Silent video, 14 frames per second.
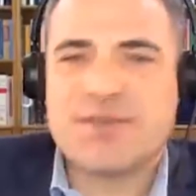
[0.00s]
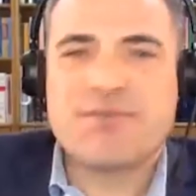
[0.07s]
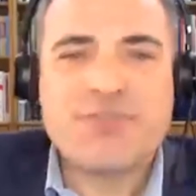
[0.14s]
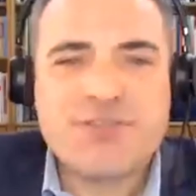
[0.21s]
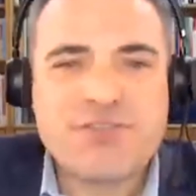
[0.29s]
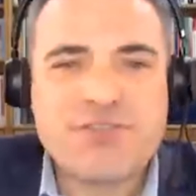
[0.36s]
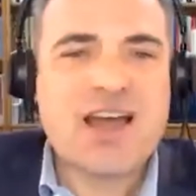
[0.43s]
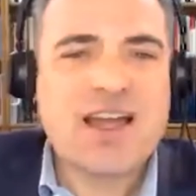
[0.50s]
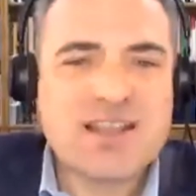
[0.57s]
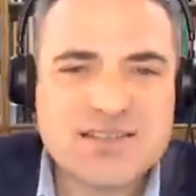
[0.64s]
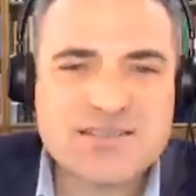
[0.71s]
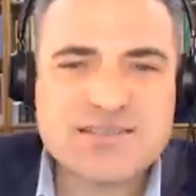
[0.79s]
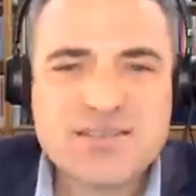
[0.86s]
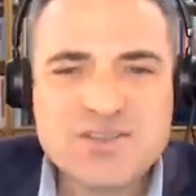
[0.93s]

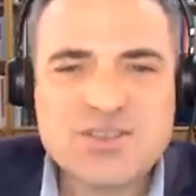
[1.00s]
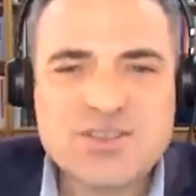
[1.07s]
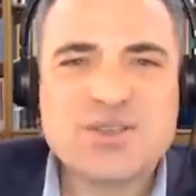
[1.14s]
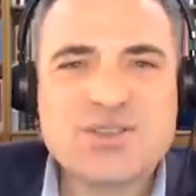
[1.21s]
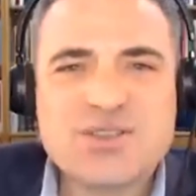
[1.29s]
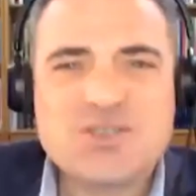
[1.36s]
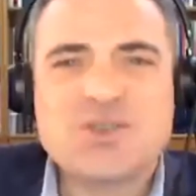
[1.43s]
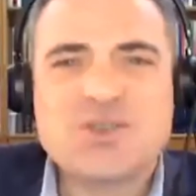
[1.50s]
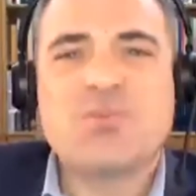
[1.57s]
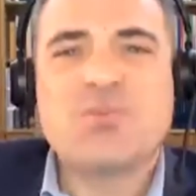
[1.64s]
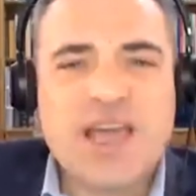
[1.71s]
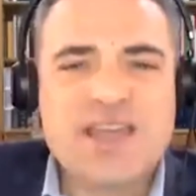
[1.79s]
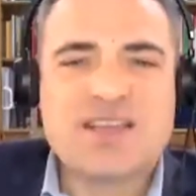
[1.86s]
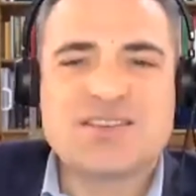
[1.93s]
fun to
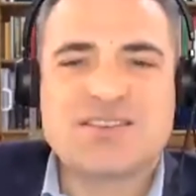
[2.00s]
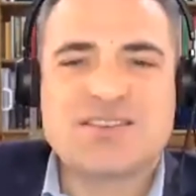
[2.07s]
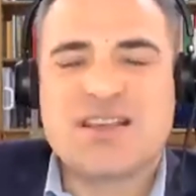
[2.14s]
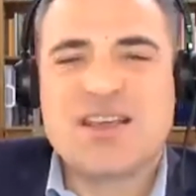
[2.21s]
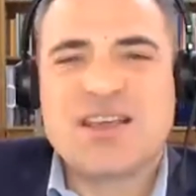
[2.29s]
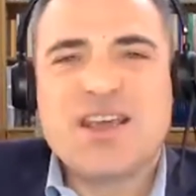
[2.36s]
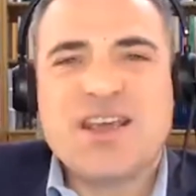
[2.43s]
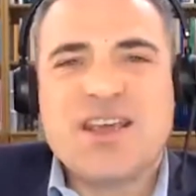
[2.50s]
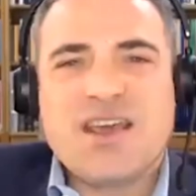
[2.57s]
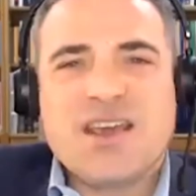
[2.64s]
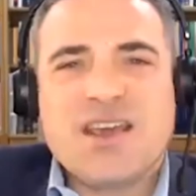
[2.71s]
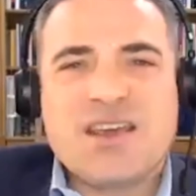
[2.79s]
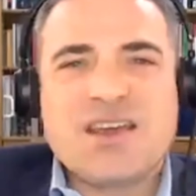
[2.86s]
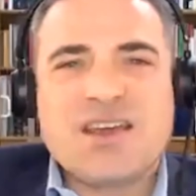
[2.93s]
compliance
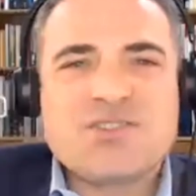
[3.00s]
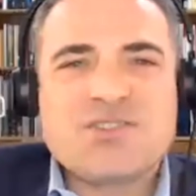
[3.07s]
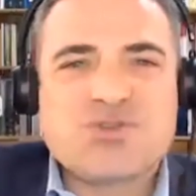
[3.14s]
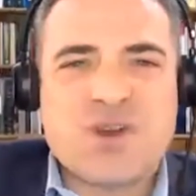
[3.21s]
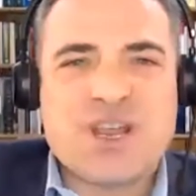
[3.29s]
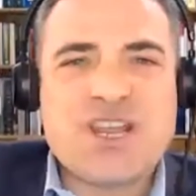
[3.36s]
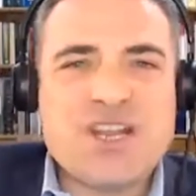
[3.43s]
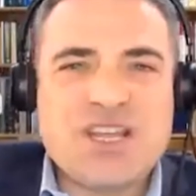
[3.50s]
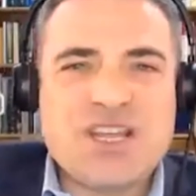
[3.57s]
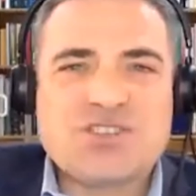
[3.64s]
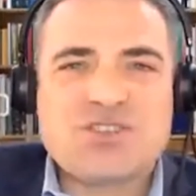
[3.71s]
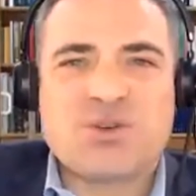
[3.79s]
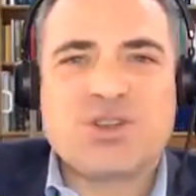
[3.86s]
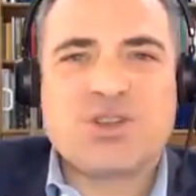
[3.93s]
training,
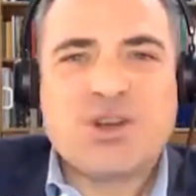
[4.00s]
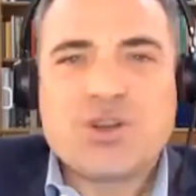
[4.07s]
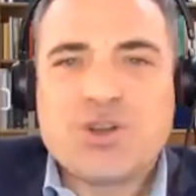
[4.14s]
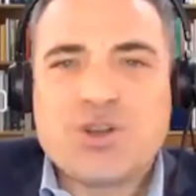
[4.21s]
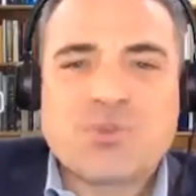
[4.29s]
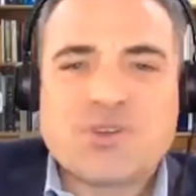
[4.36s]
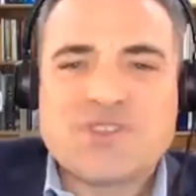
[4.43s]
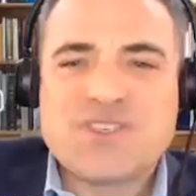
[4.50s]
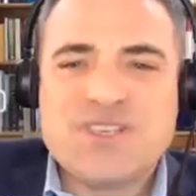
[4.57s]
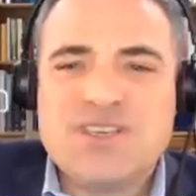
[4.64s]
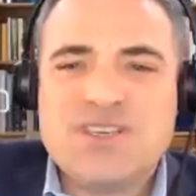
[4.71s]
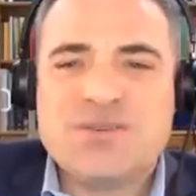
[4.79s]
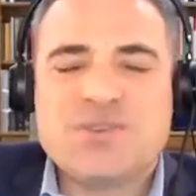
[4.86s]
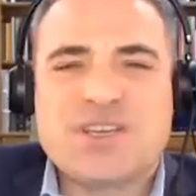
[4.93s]
so they're not
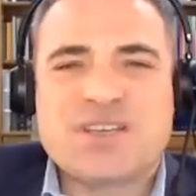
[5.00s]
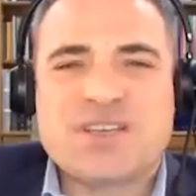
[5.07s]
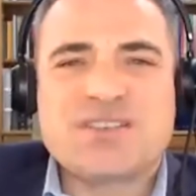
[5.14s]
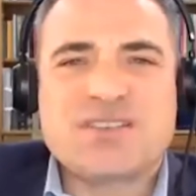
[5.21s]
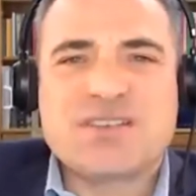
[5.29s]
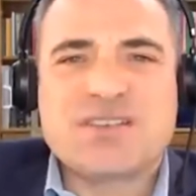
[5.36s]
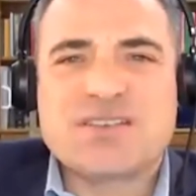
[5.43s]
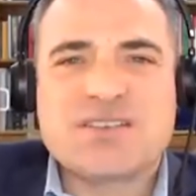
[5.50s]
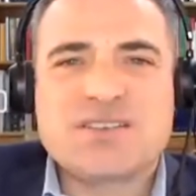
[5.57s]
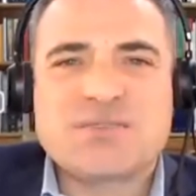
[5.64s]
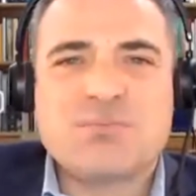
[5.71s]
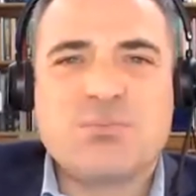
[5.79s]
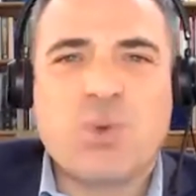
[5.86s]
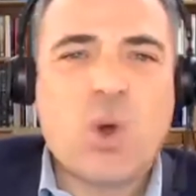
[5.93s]
perceived as
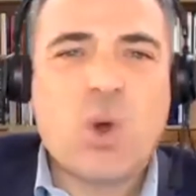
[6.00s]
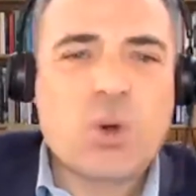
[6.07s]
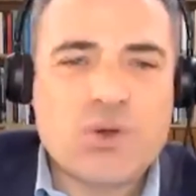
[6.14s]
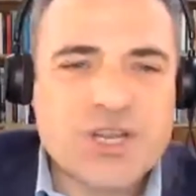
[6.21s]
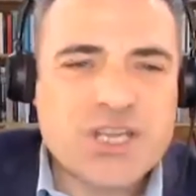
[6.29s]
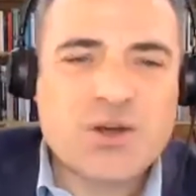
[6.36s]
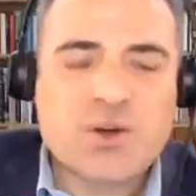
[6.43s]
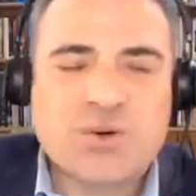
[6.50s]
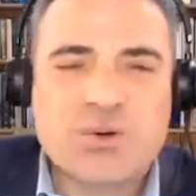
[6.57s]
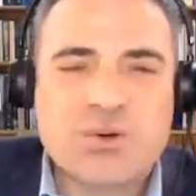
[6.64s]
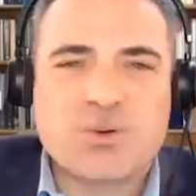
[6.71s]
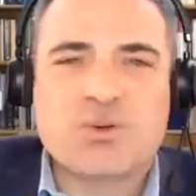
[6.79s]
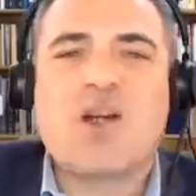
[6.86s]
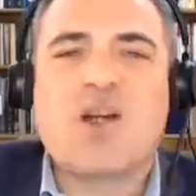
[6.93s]
boring
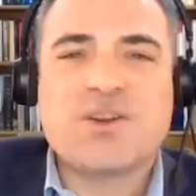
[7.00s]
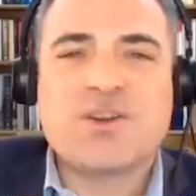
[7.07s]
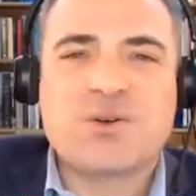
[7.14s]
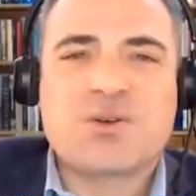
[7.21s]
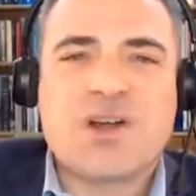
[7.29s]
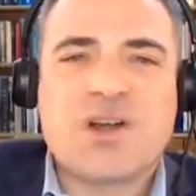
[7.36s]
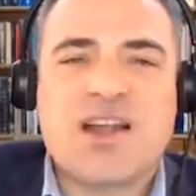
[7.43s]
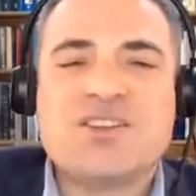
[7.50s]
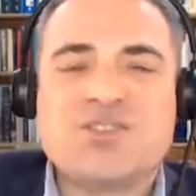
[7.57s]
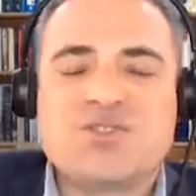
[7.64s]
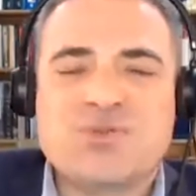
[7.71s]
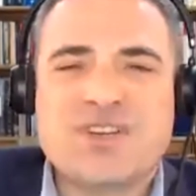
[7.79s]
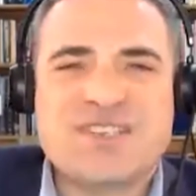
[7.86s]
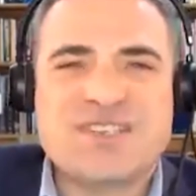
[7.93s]
or
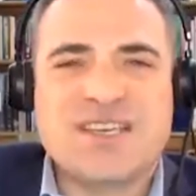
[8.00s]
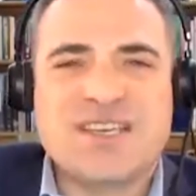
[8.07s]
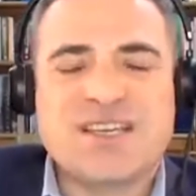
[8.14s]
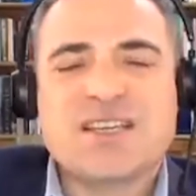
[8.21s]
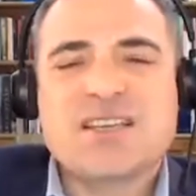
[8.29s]
uninteresting.